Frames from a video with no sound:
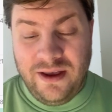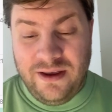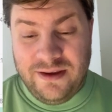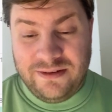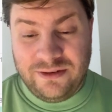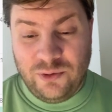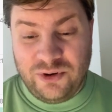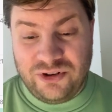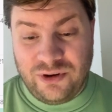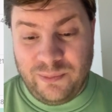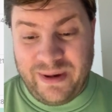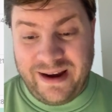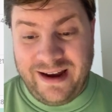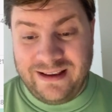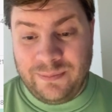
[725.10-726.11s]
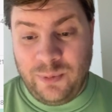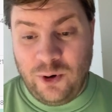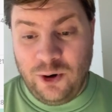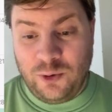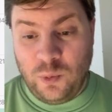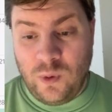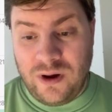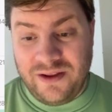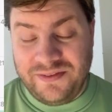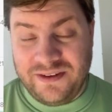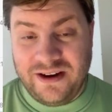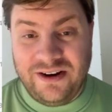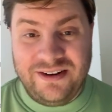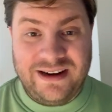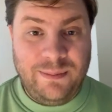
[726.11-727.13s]
so we should at part one
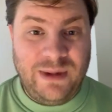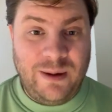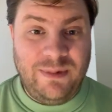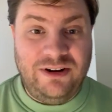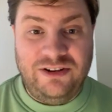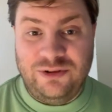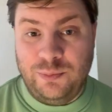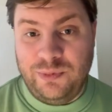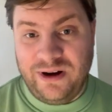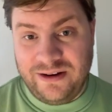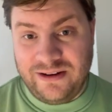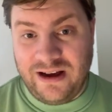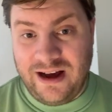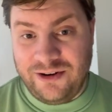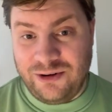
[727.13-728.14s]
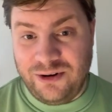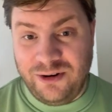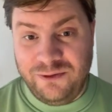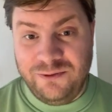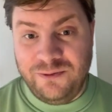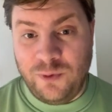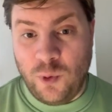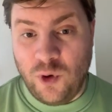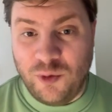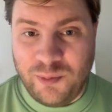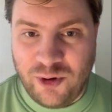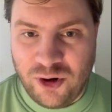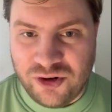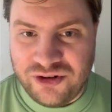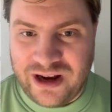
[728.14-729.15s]
there, then maybe to spread the other four
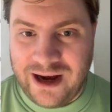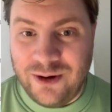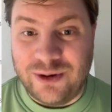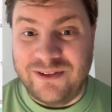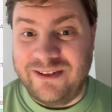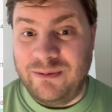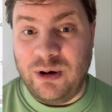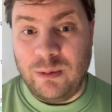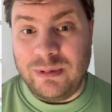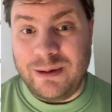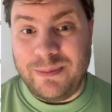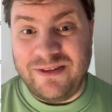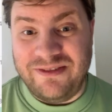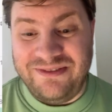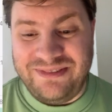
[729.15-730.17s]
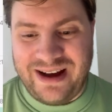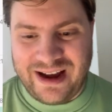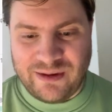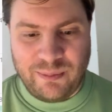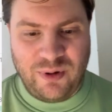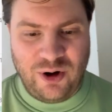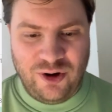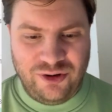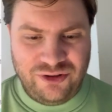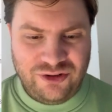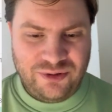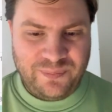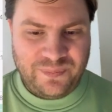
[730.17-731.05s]
parts out. It will probably be five parts.